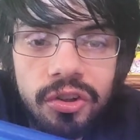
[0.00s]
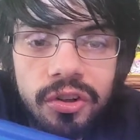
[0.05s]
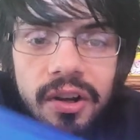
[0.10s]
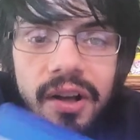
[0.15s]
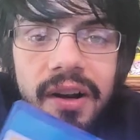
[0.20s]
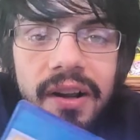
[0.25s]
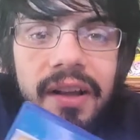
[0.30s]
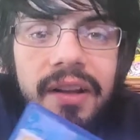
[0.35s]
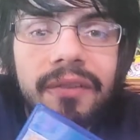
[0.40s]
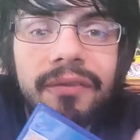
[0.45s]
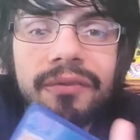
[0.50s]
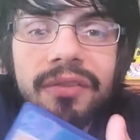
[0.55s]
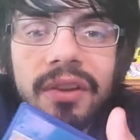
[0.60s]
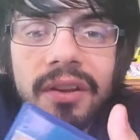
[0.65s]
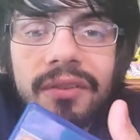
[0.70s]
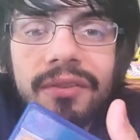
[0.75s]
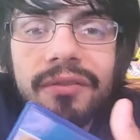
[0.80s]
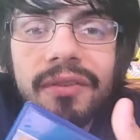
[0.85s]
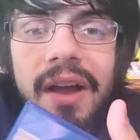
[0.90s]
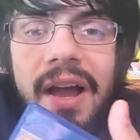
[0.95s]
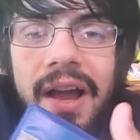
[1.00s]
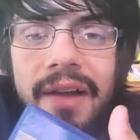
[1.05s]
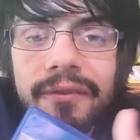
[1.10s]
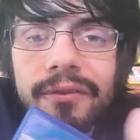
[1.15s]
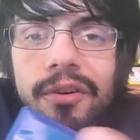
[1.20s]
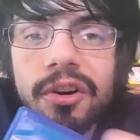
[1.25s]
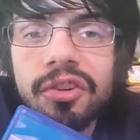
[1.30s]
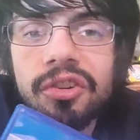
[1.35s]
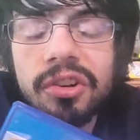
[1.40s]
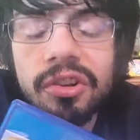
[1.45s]
you gotta get a PS5
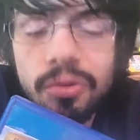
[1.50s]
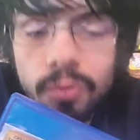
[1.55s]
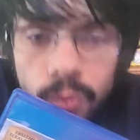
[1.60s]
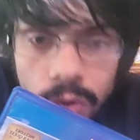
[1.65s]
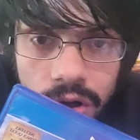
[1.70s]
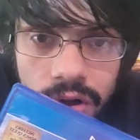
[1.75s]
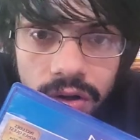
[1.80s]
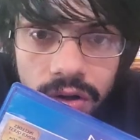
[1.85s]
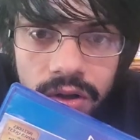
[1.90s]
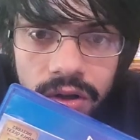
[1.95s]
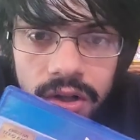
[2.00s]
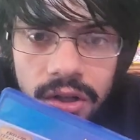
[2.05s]
version as well,